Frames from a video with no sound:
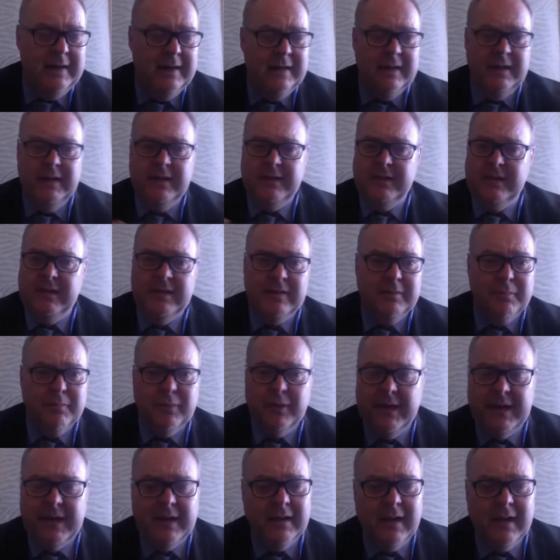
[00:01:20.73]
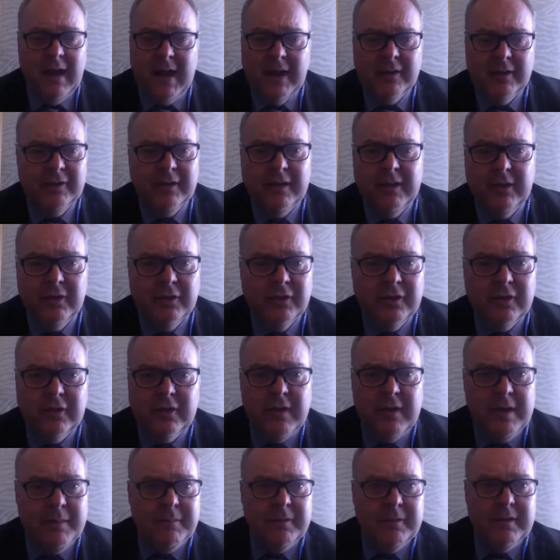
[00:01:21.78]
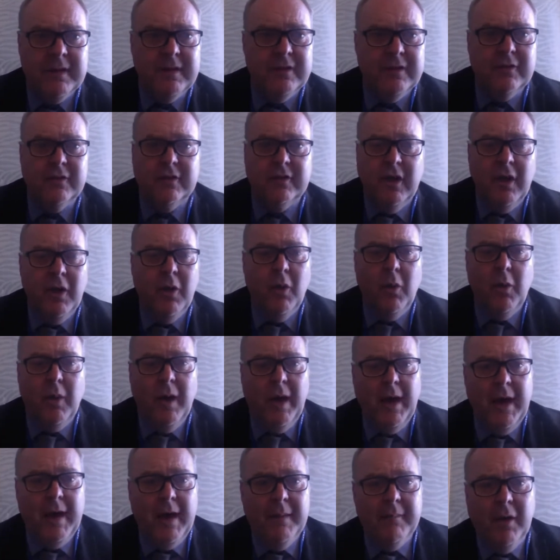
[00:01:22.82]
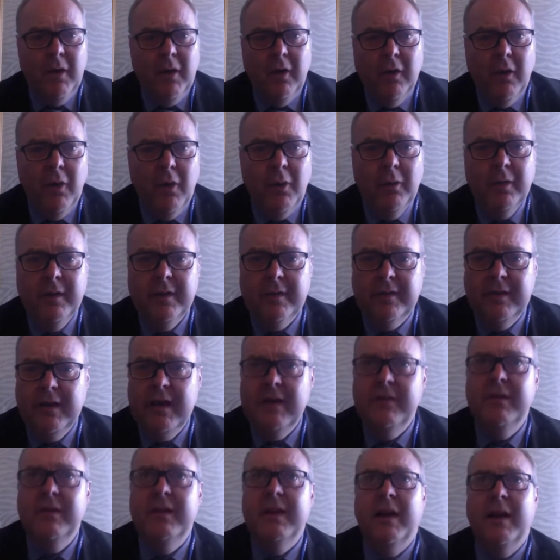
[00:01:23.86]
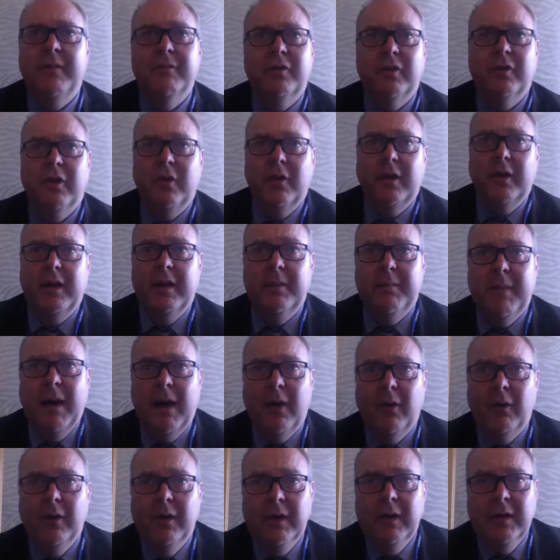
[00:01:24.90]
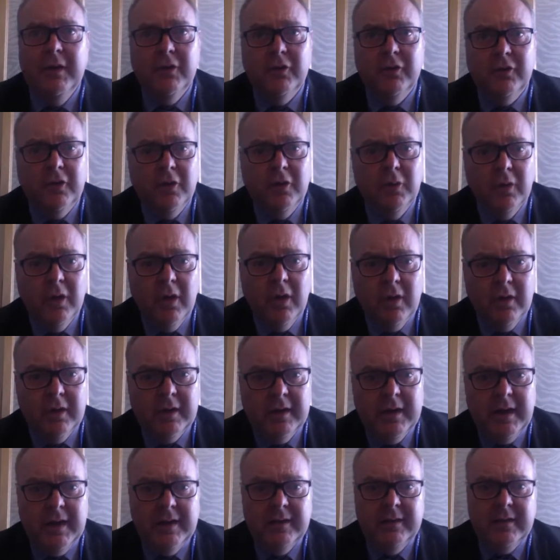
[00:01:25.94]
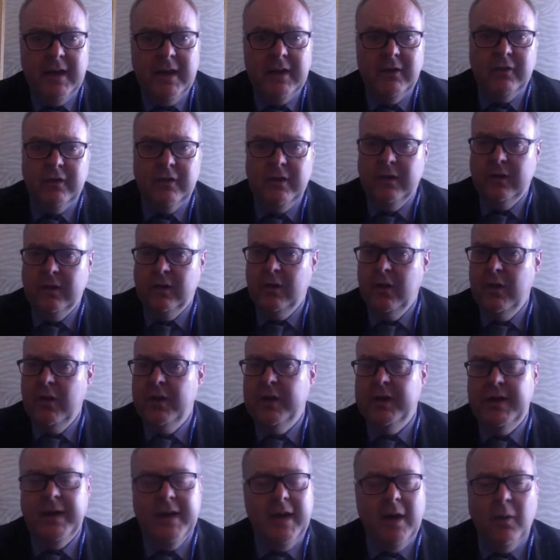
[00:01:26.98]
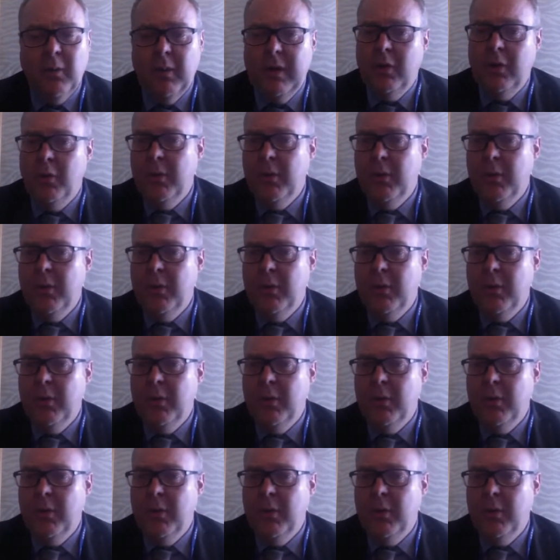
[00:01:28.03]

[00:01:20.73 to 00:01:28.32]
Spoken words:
This is pretty largely unscripted, so although this evening I'm talking about school organisation and learning, I will